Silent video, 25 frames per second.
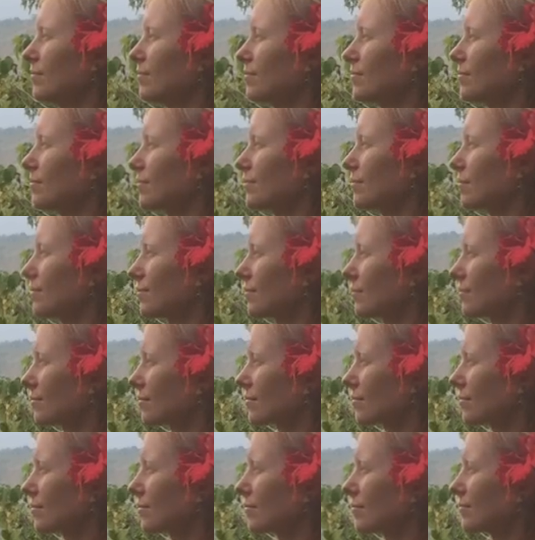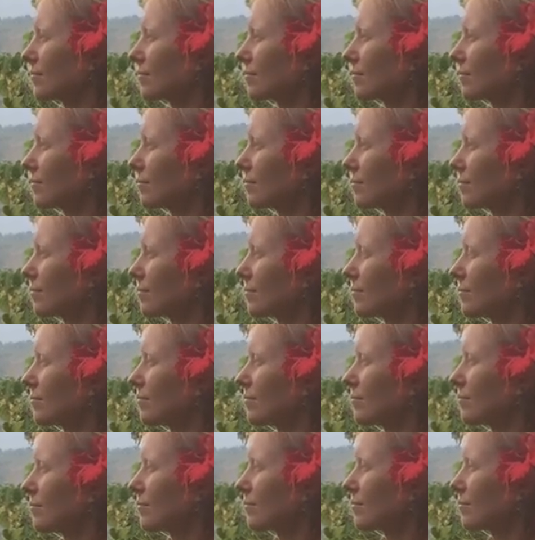
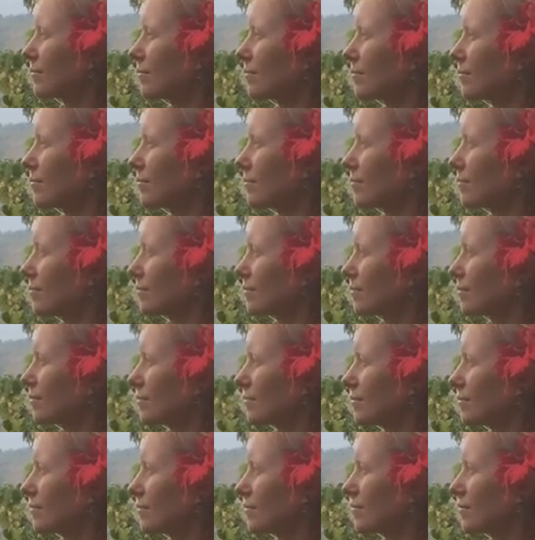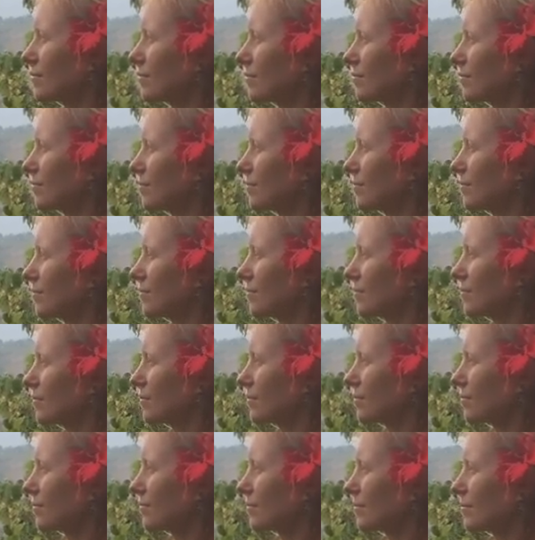
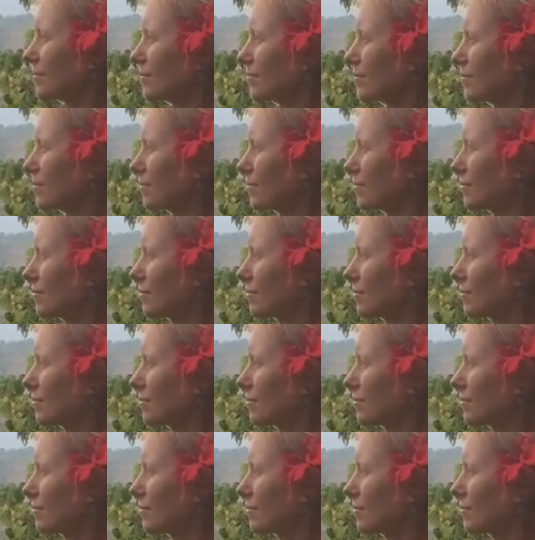(silent)